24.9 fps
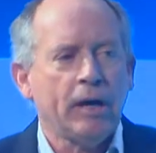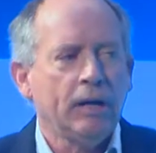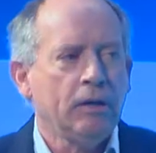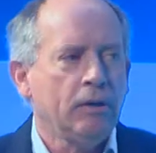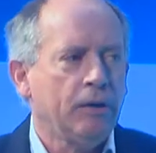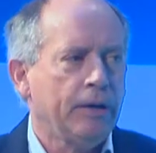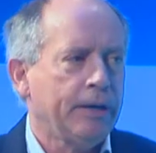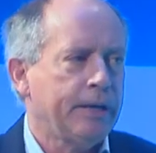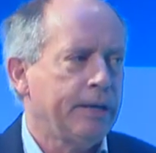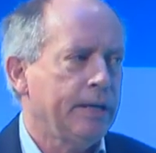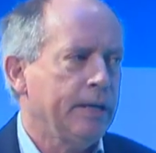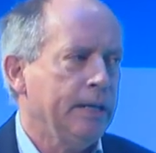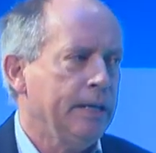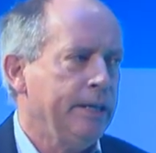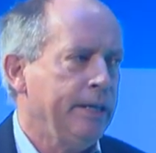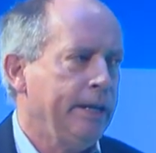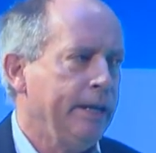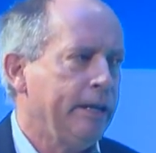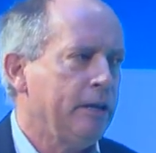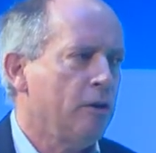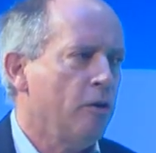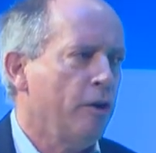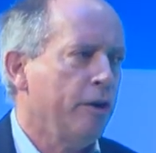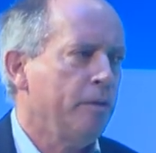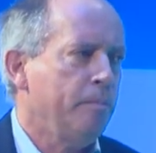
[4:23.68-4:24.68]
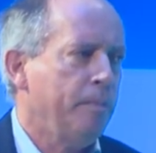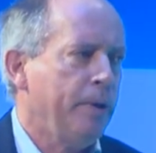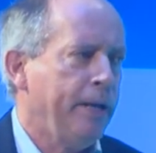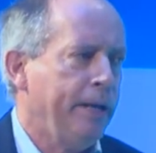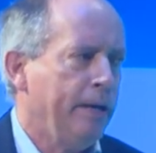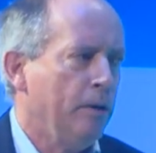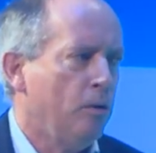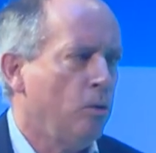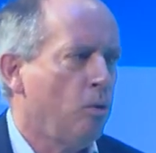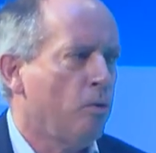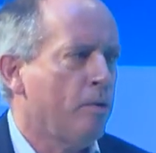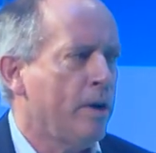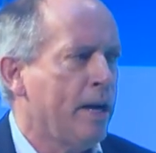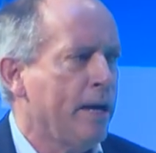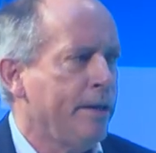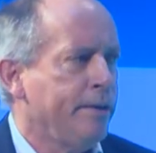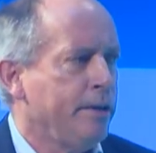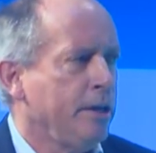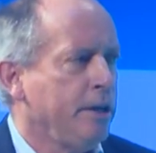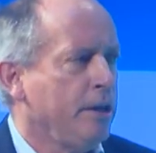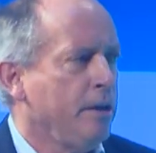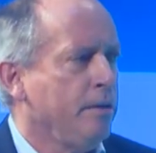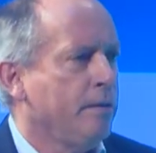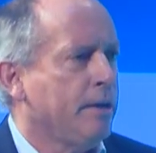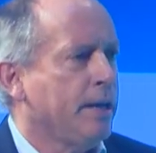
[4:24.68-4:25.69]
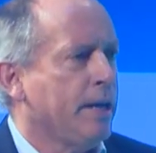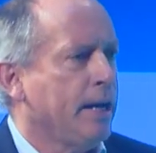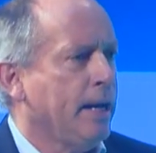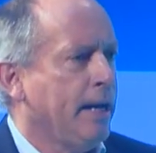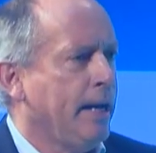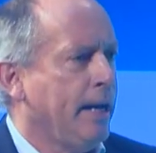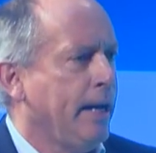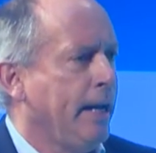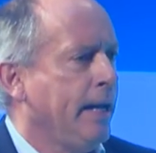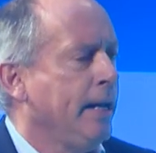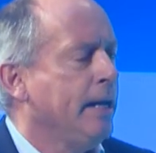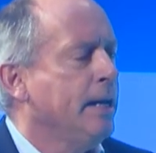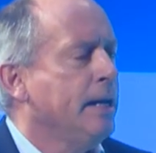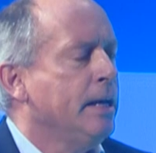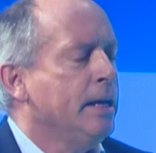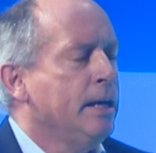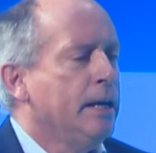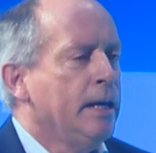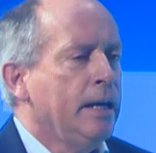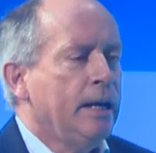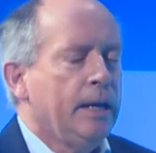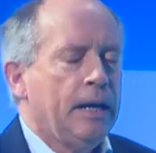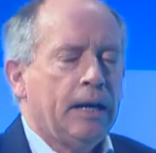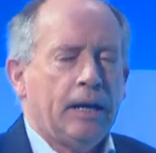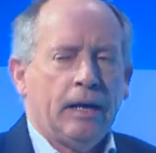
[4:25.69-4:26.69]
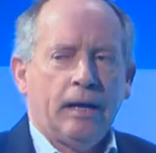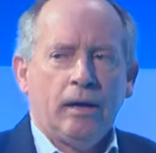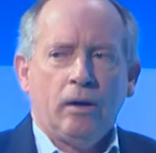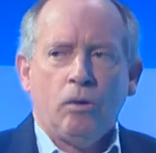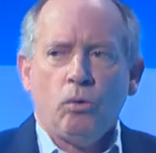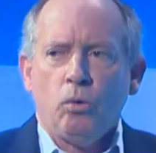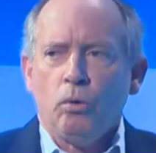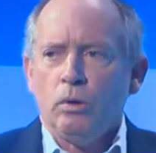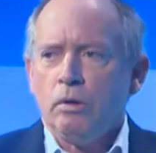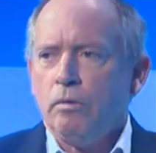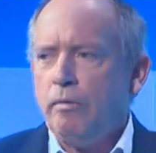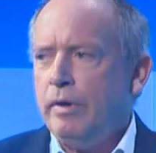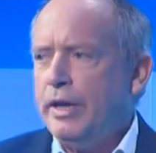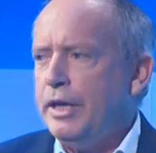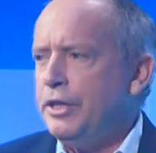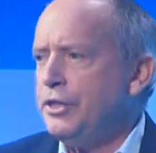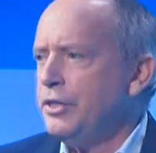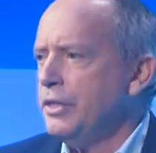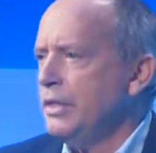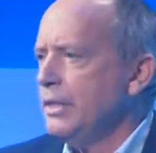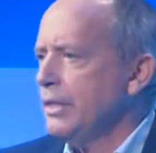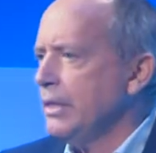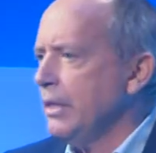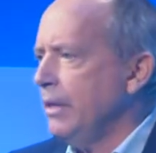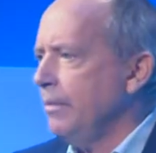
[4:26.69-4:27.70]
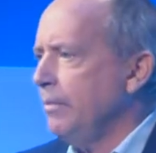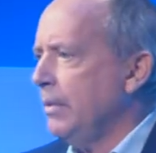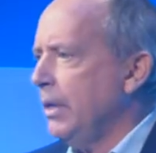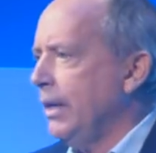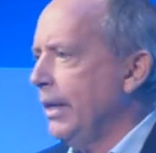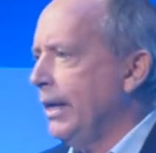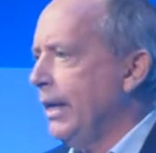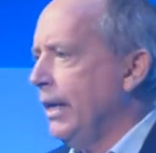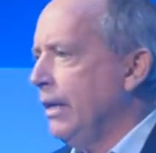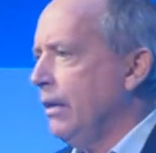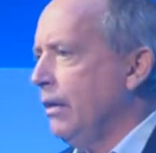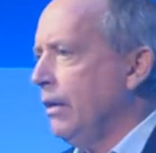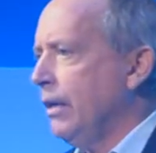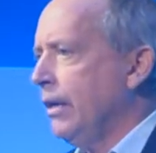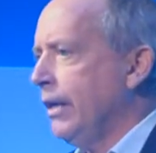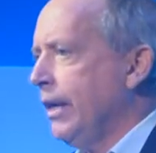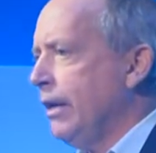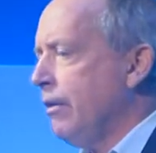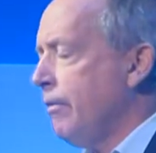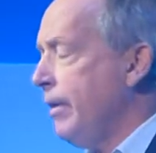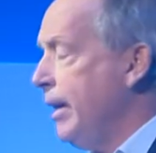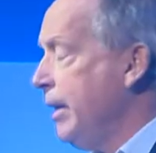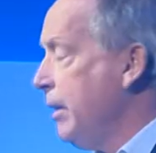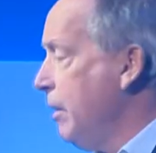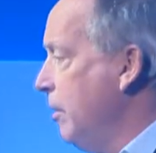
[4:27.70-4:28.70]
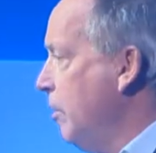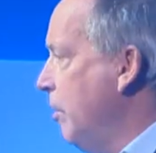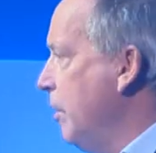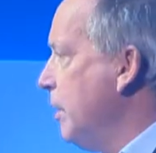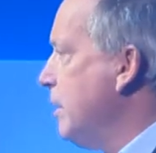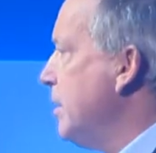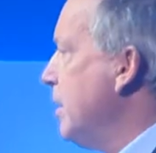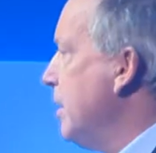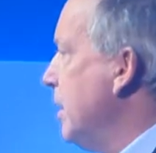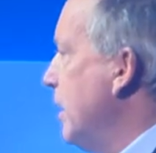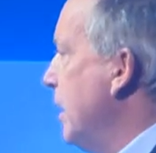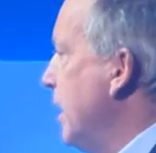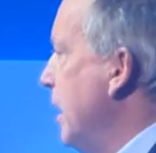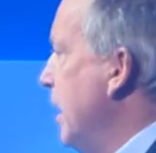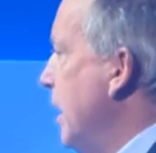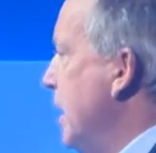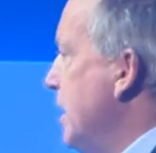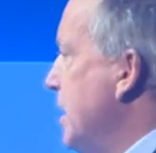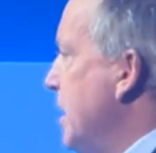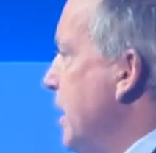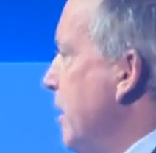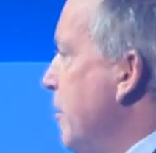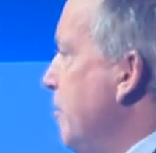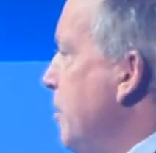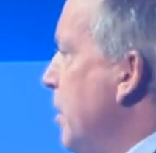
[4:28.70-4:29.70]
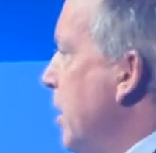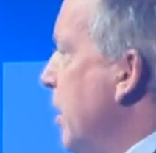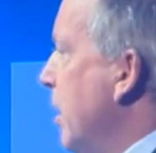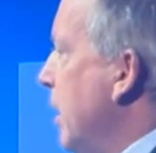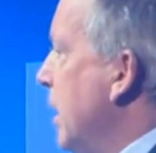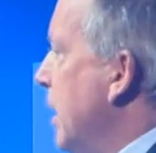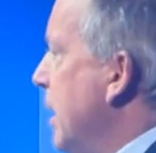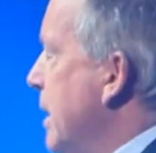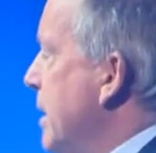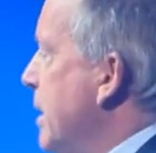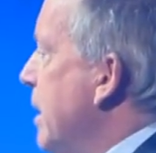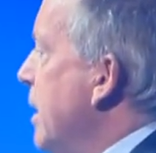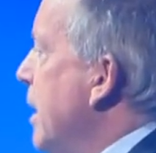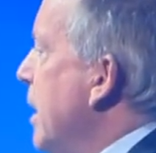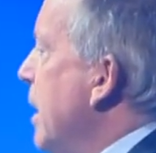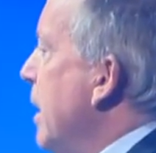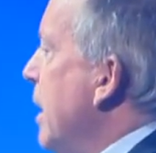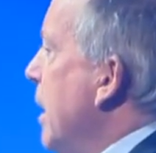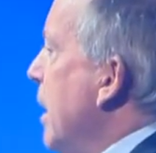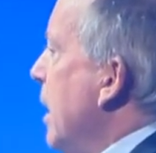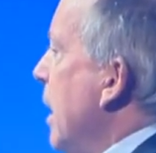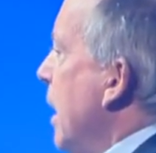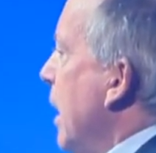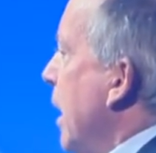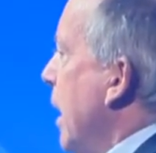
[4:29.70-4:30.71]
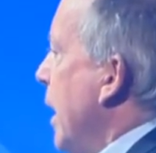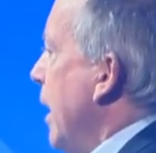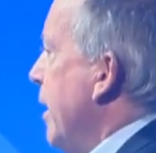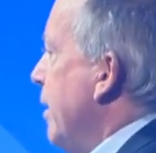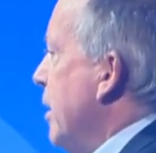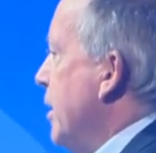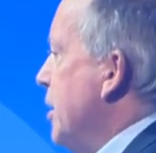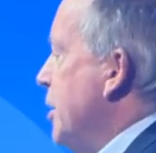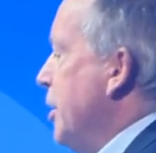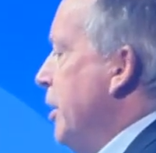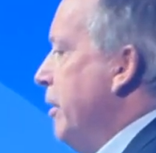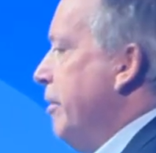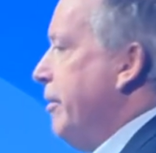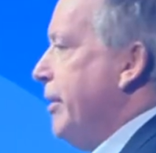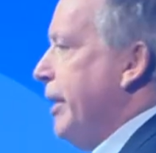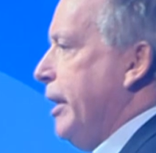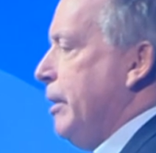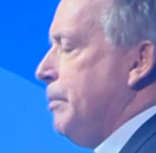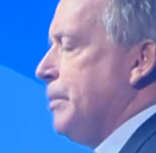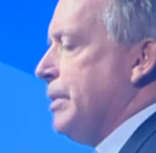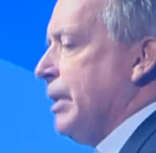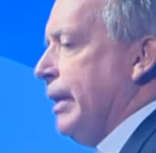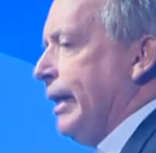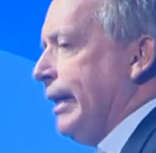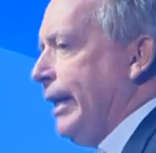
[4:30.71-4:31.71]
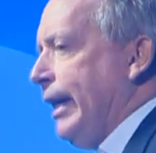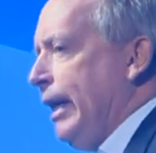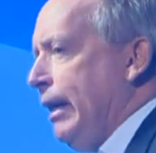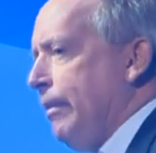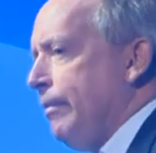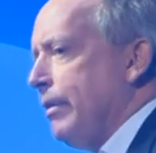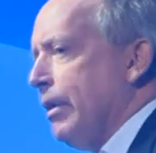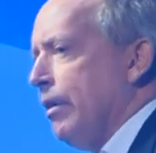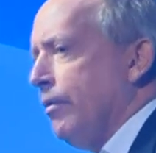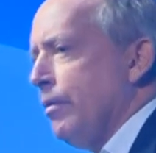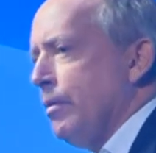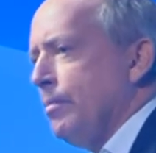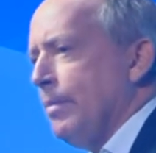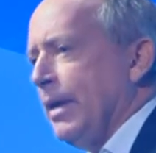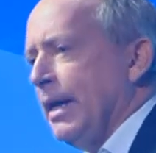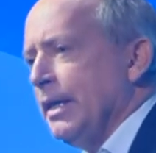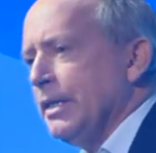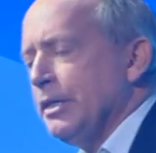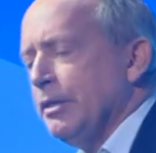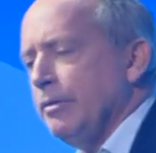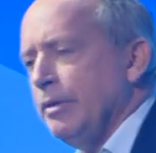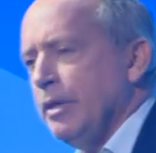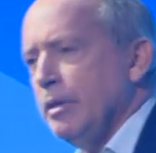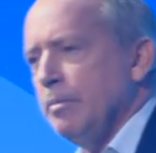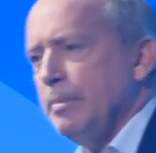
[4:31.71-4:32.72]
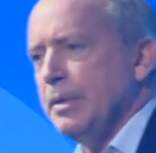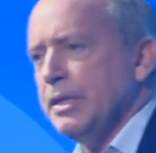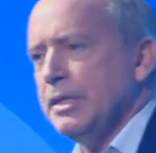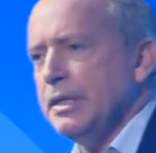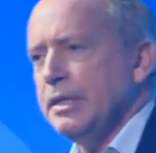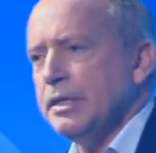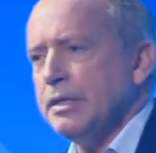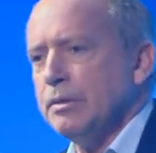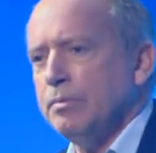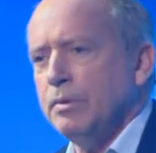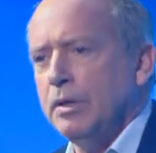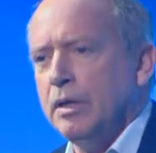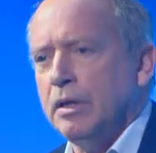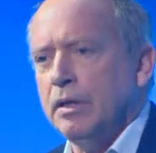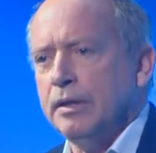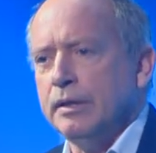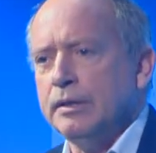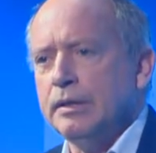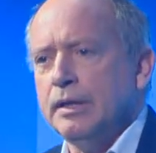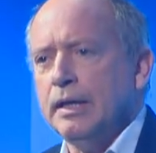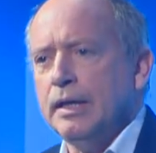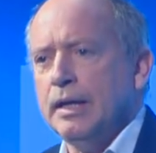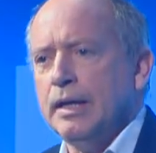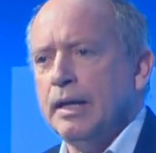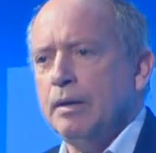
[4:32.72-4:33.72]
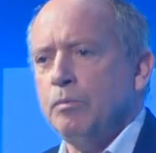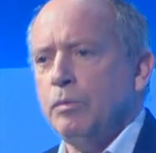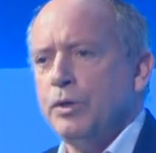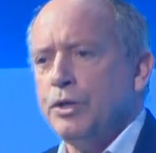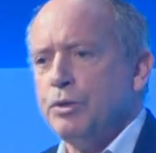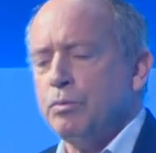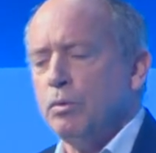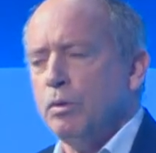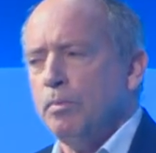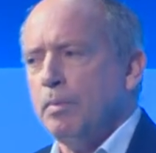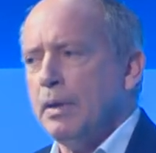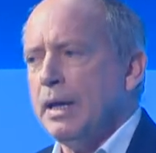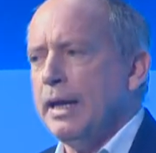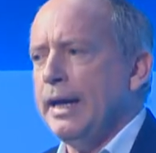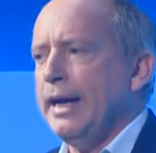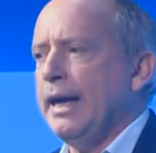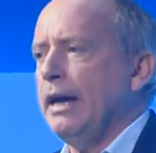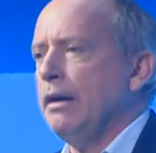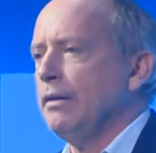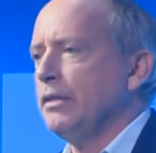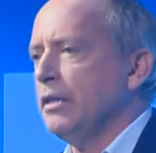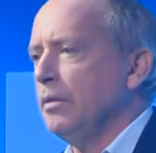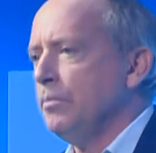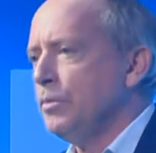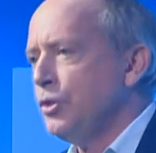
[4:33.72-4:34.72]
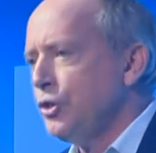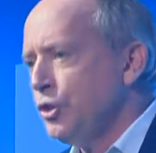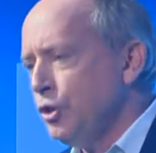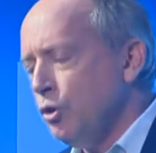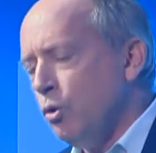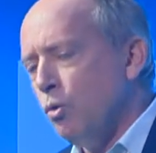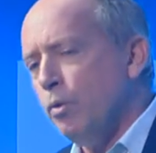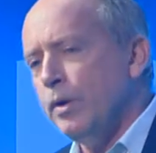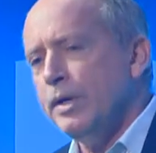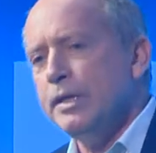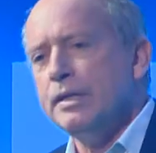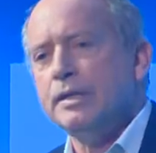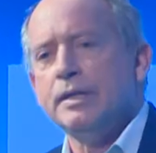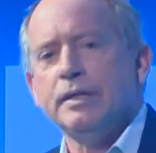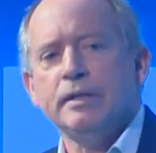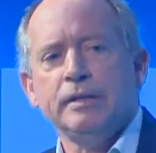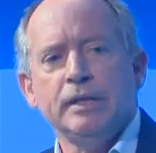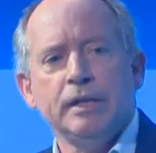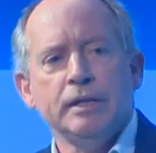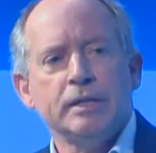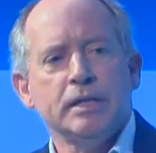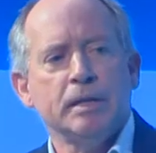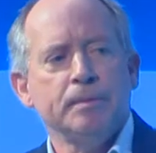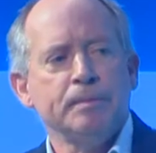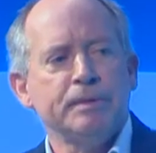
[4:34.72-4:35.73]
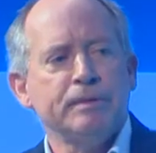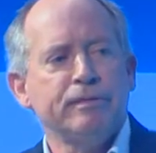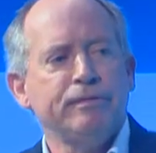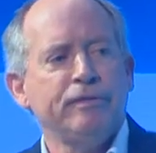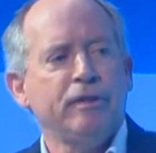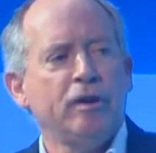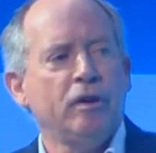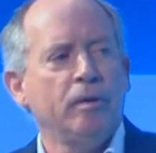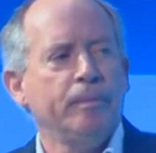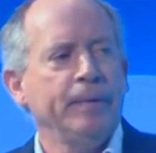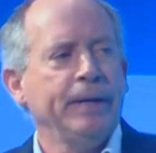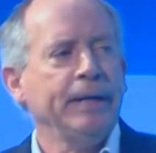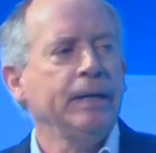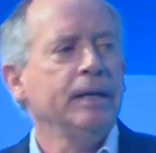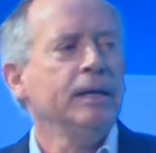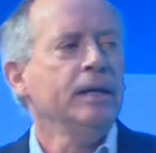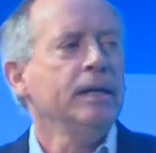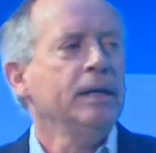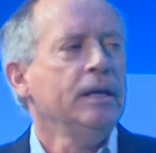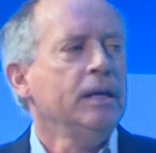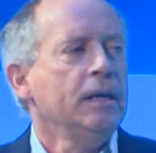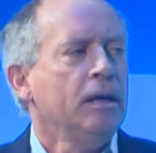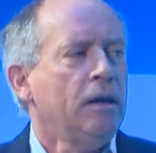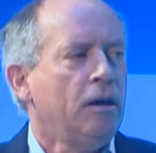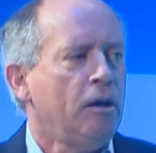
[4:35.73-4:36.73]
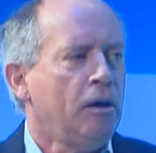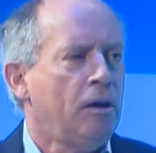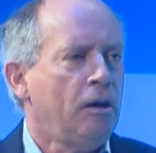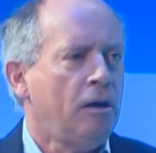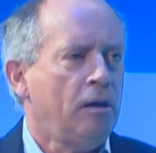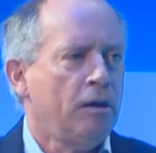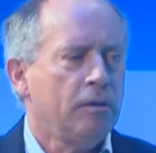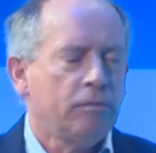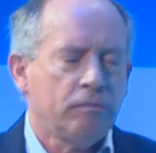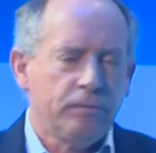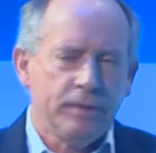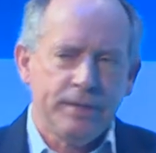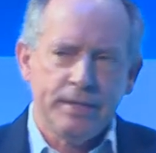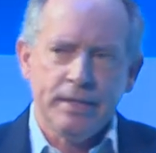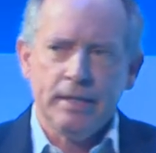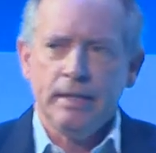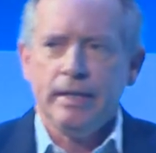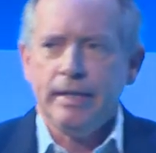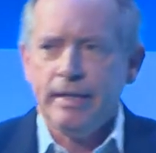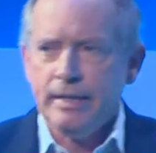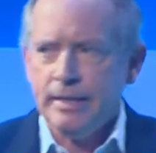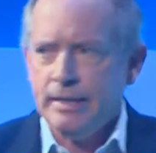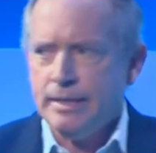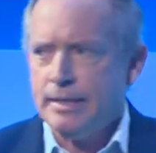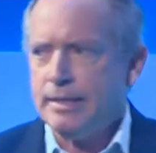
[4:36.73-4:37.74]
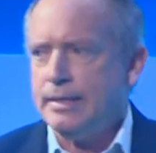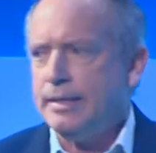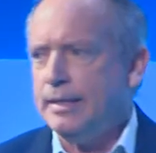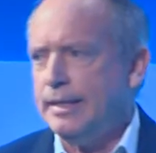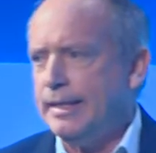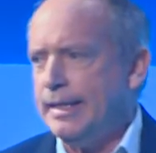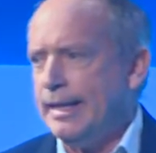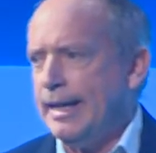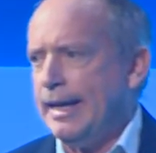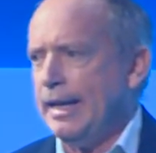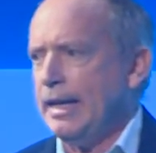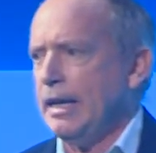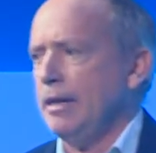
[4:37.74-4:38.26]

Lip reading: I look in the economy, all around the UK, all the regions I get around a lot, courtesy of Barclays, the two themes I keep coming back to in the business world, which will play out, I'm sure, in terms of farming, are resilience and